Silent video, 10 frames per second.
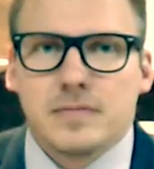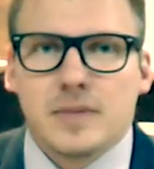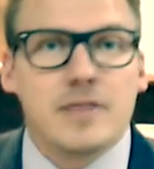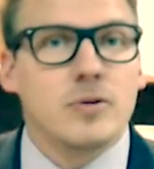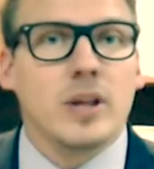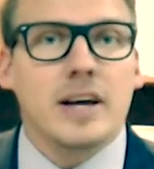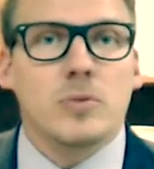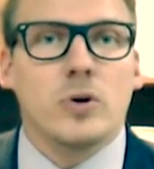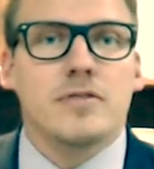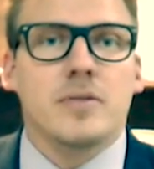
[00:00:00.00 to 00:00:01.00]
If you would like
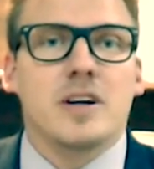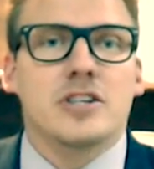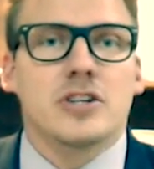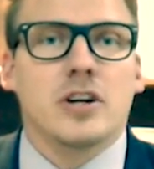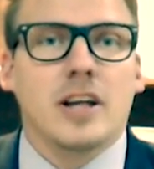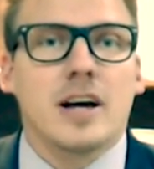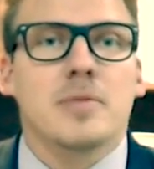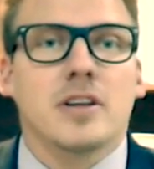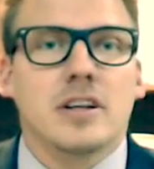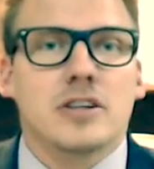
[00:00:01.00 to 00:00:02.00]
more information on
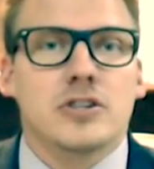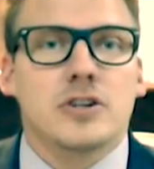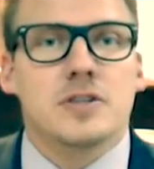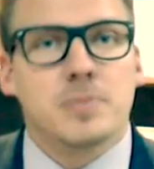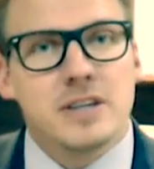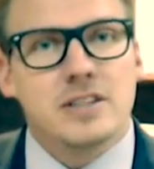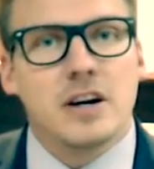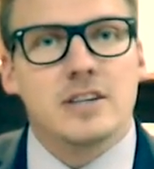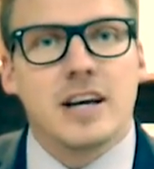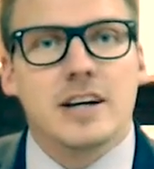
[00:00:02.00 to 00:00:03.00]
liability insurance, please
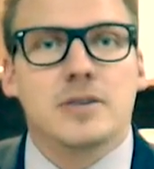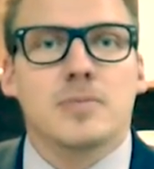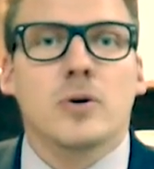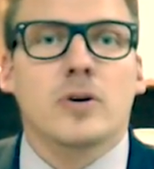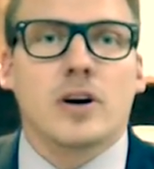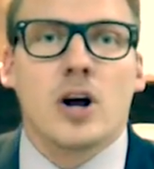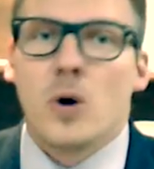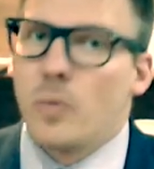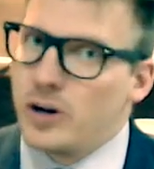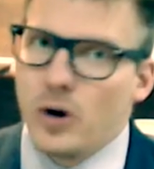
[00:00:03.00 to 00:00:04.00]
contact your broker.
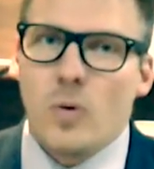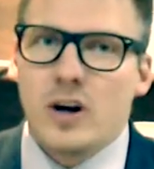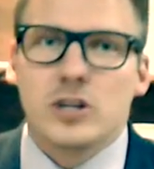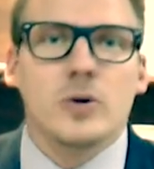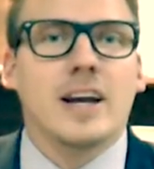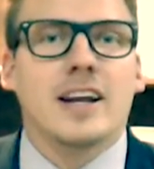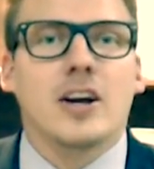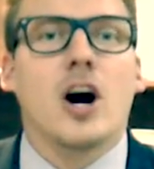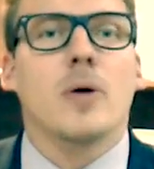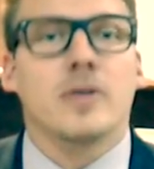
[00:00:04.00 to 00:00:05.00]
We don't want you getting
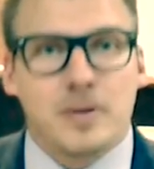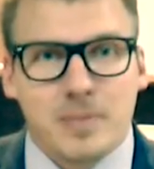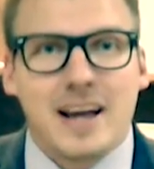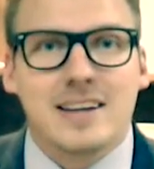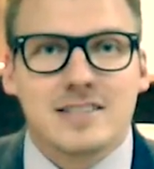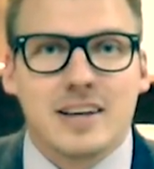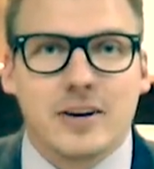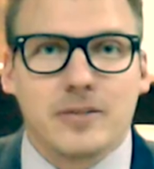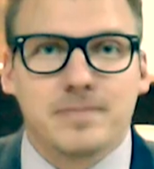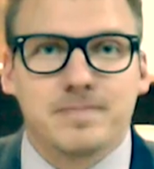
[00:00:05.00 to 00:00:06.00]
caught with your pants
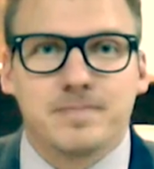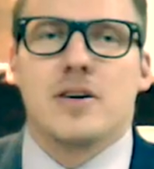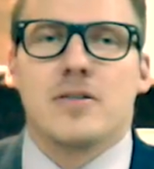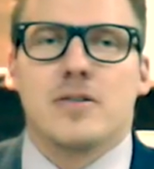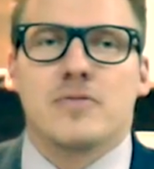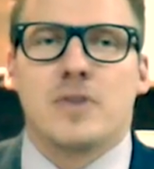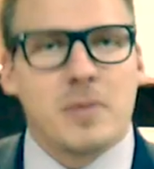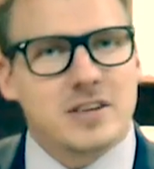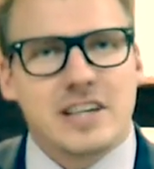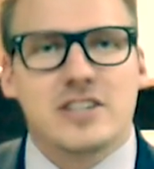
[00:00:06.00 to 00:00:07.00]
down. From
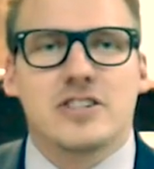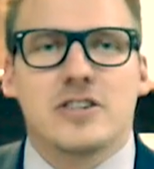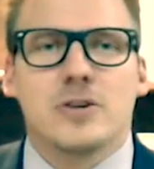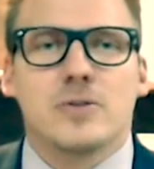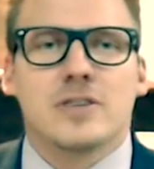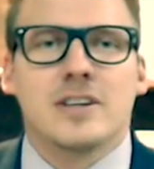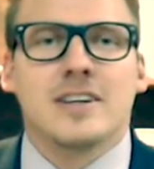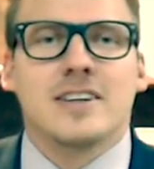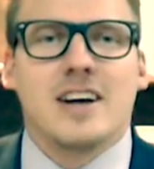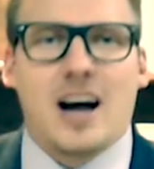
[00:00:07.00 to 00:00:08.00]
Block's Agencies News,
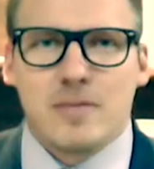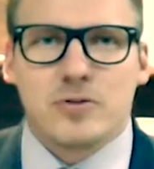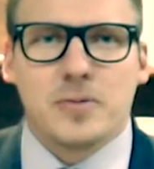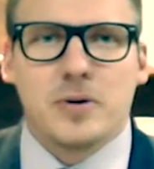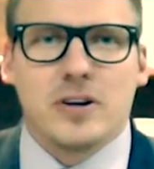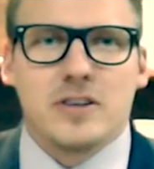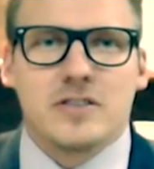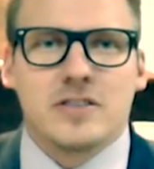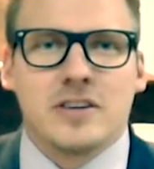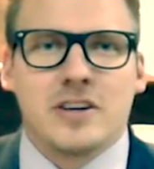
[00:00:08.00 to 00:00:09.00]
I'm Troy
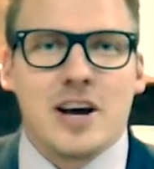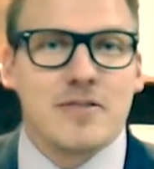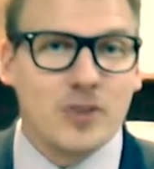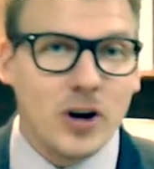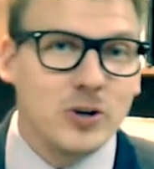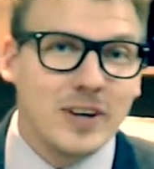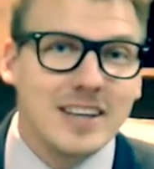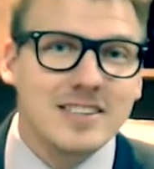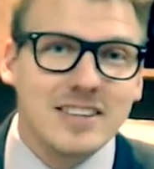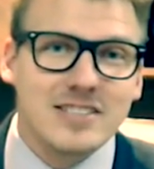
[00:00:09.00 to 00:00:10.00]
Burns. And for all you
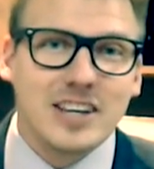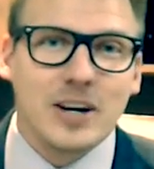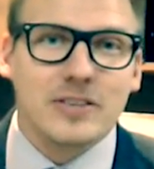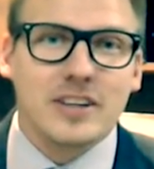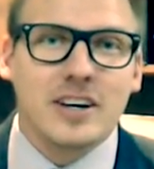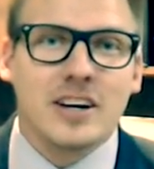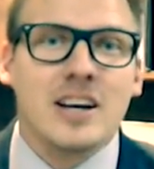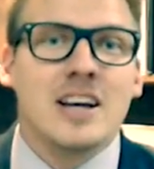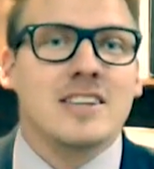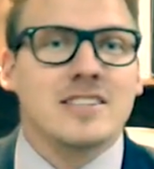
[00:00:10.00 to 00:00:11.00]
kids listening out there,
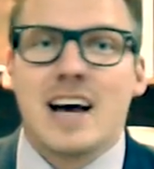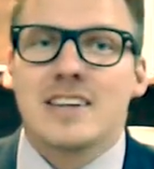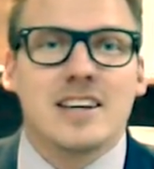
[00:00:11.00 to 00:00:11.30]
Santa